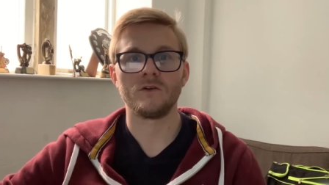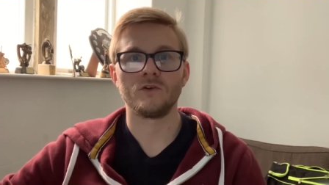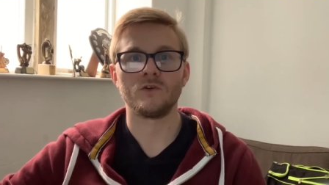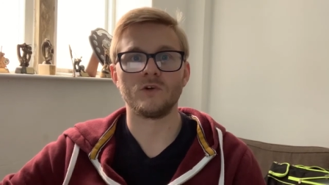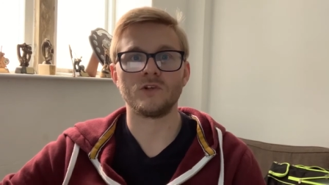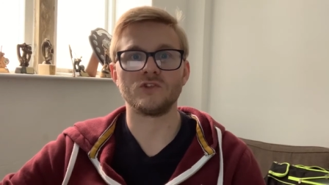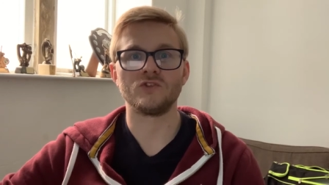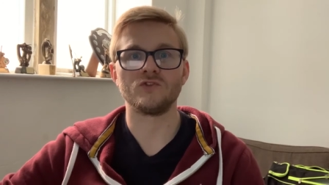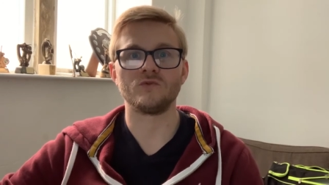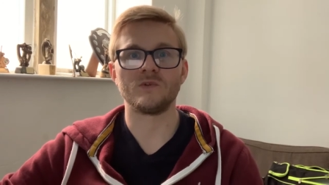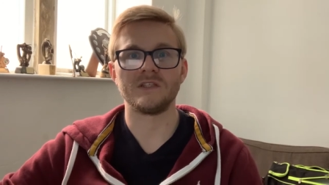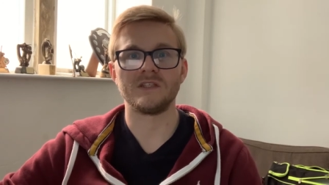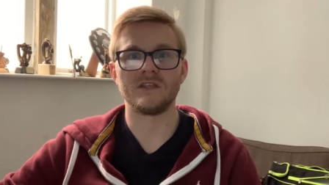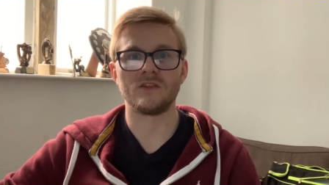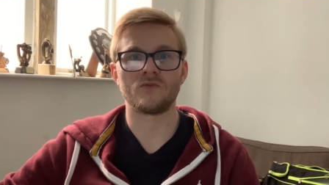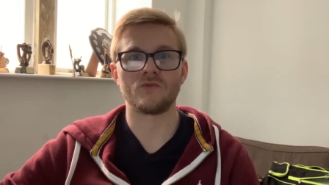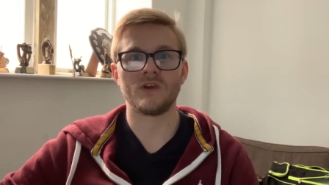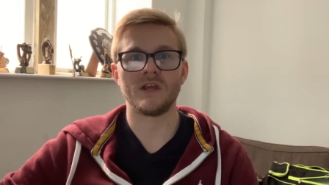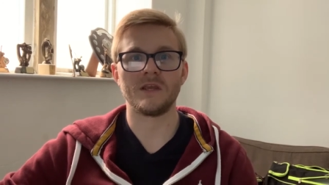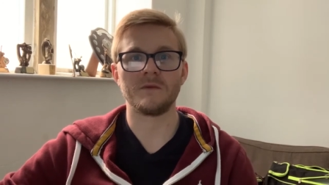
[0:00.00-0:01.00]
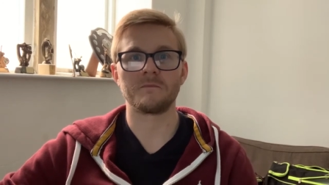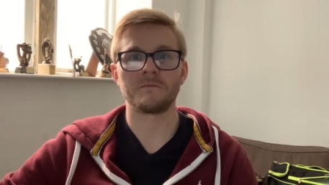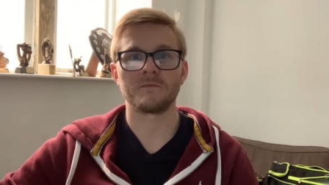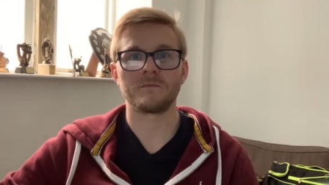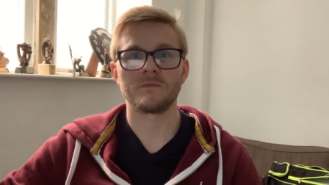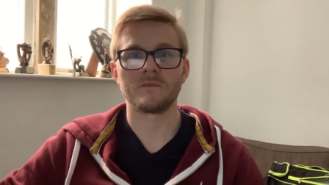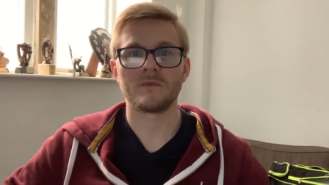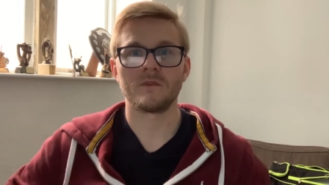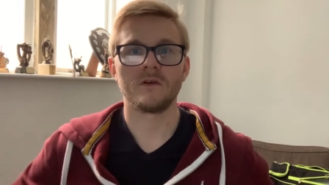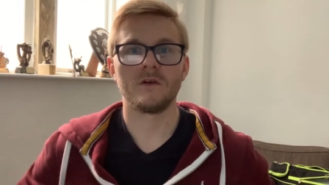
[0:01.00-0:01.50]
Question 23.
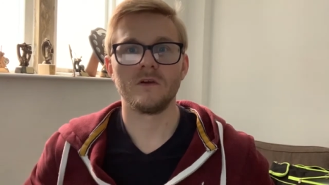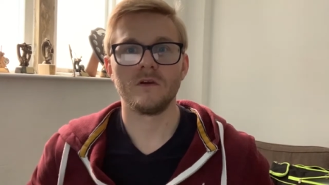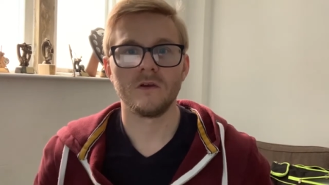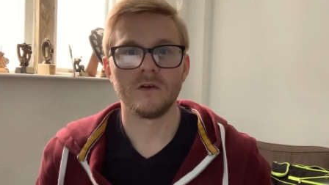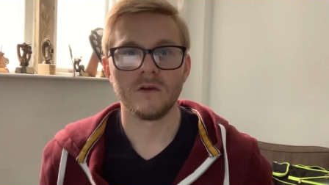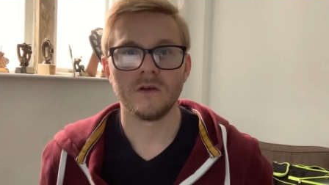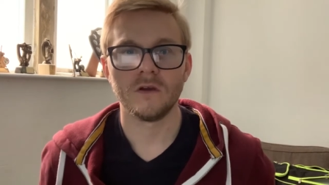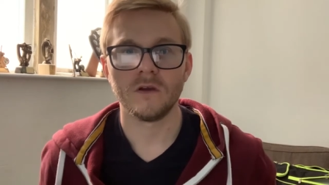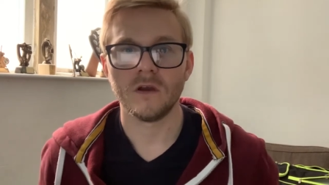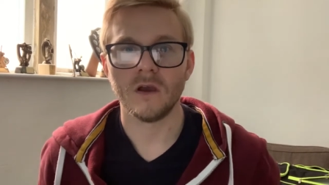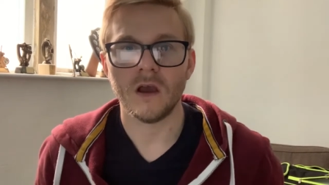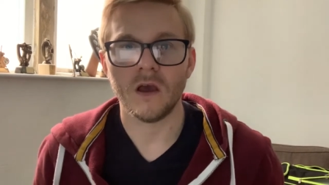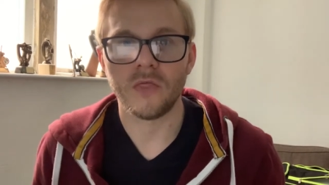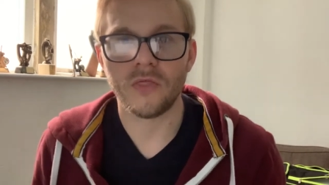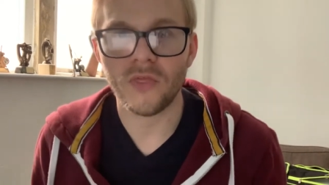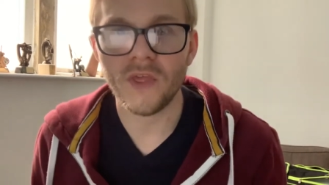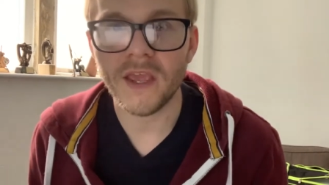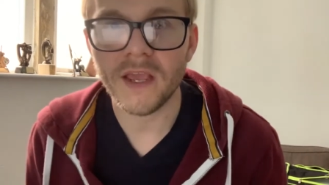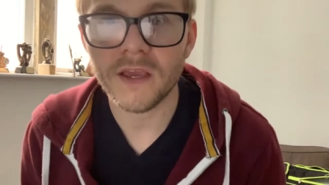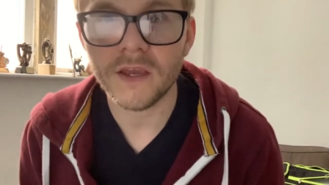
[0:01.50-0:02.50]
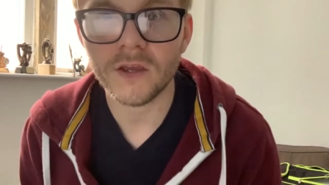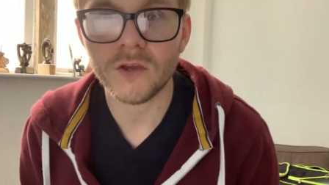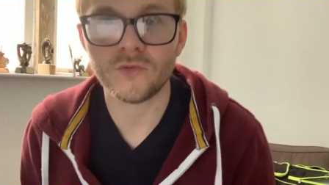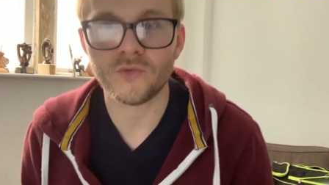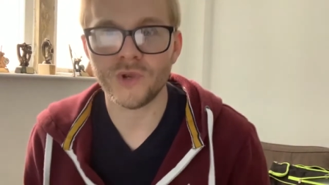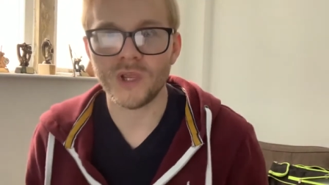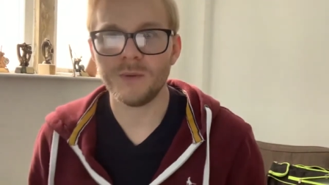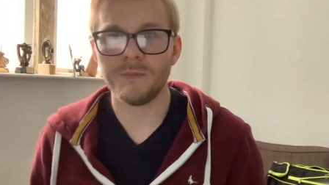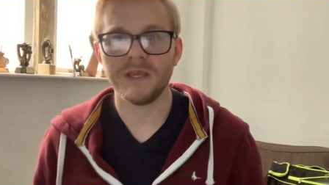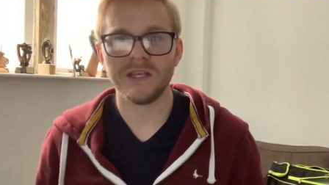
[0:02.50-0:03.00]
A thick,
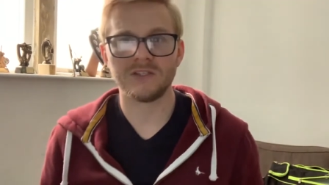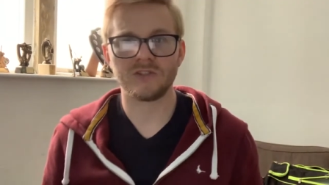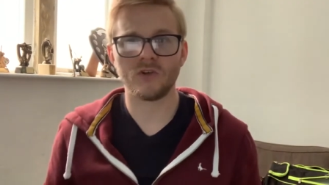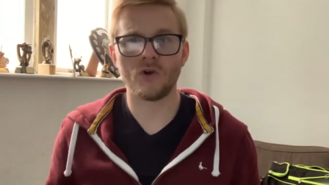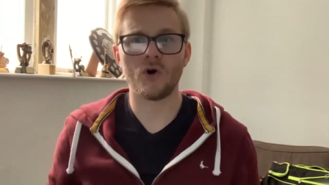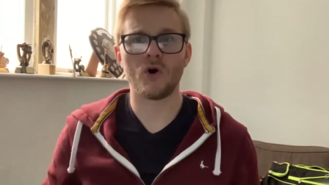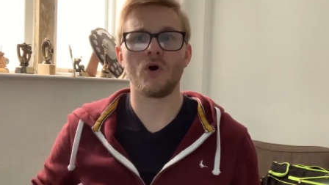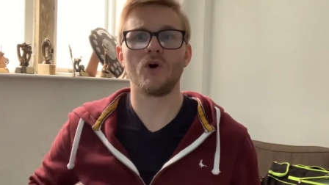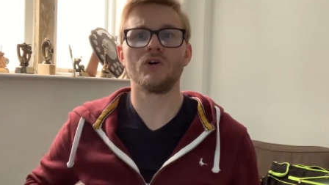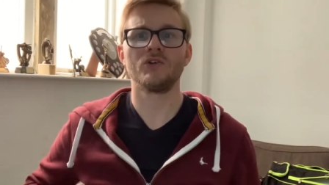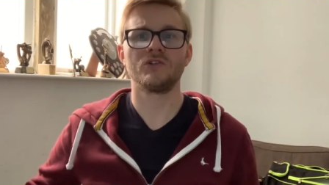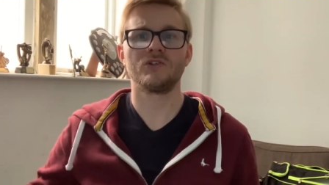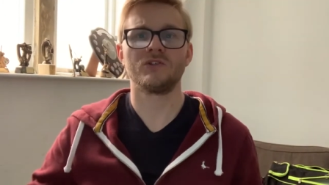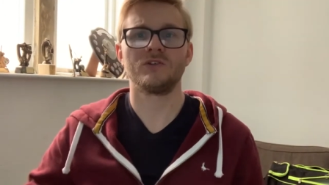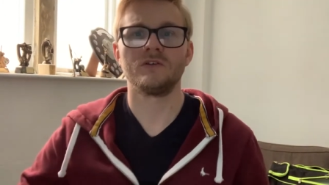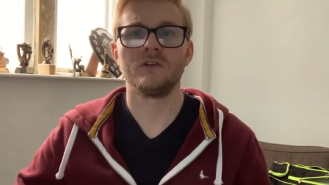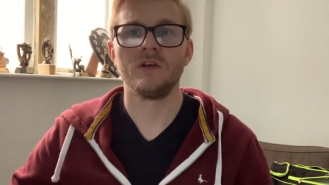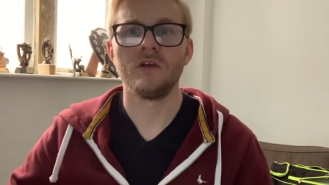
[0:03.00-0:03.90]
creamy sauce